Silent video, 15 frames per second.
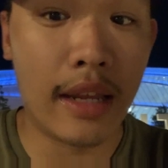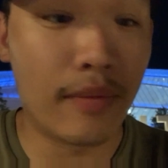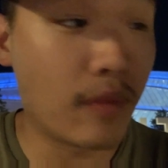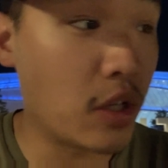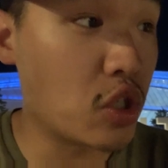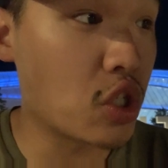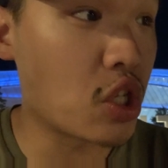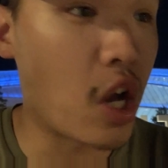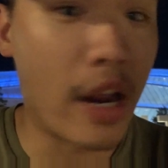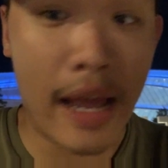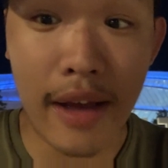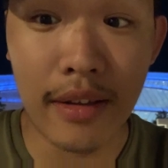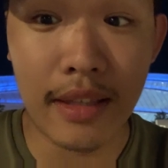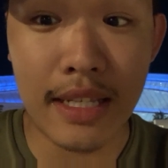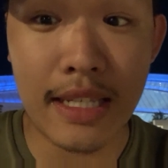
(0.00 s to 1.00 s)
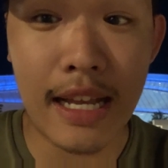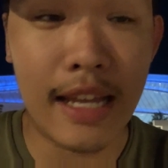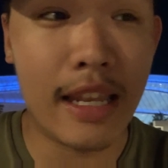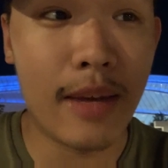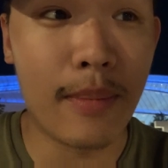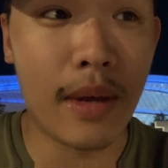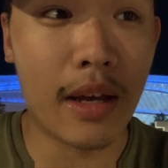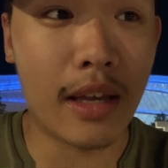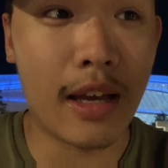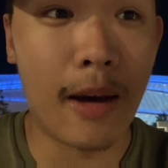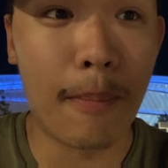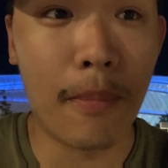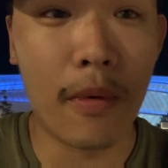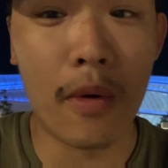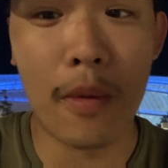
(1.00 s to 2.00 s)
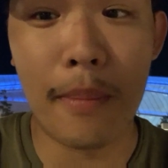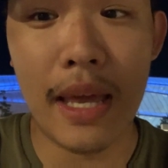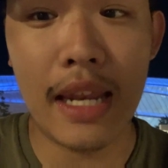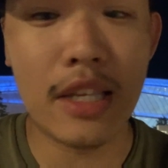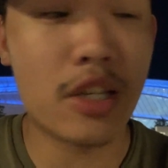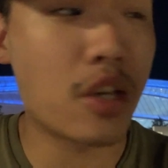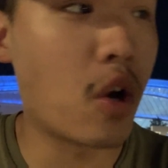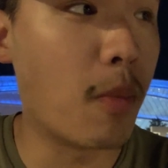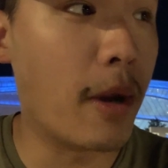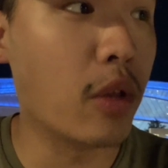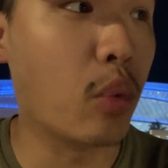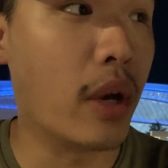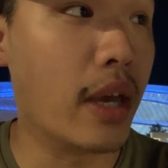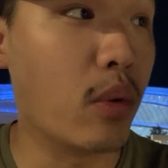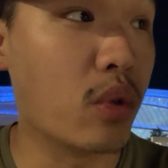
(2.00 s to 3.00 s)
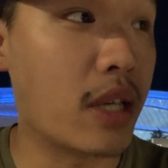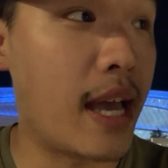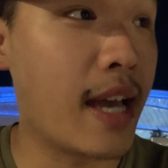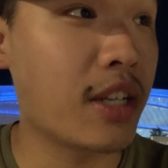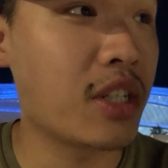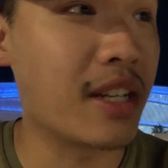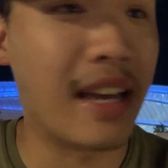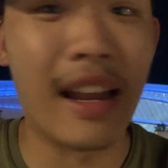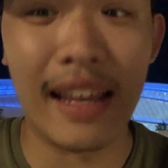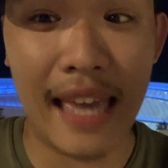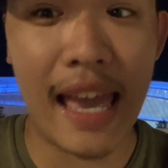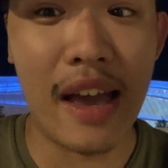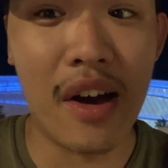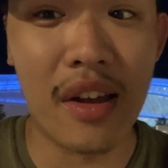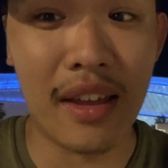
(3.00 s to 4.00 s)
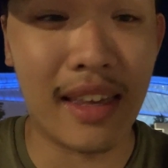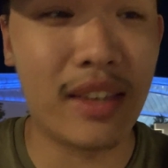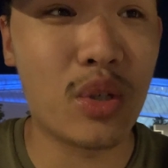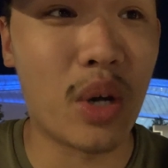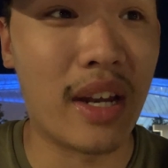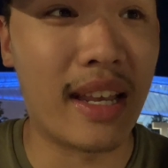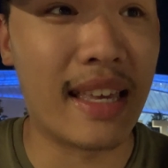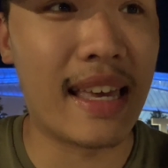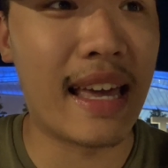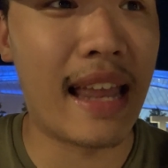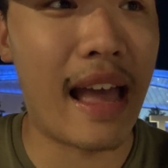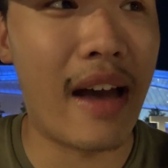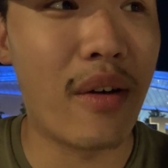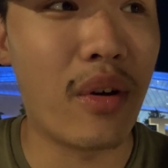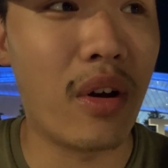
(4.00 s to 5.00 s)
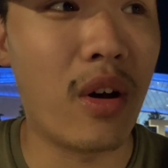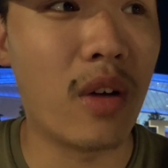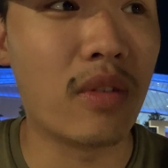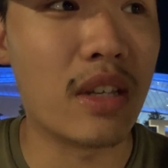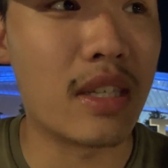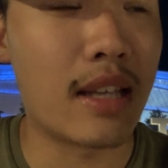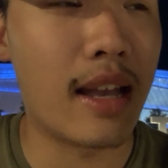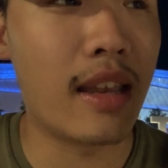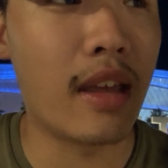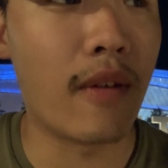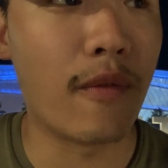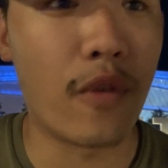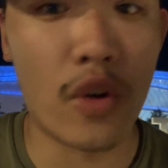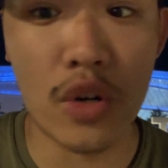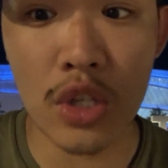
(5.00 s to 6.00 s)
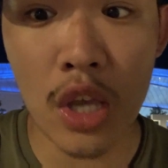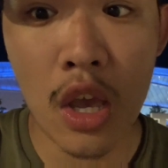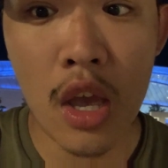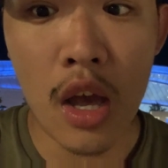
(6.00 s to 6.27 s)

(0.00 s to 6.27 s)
And I just got out of the stadium a couple minutes ago. By the way, it was actually kind of chaotic trying to get out of the stadium first.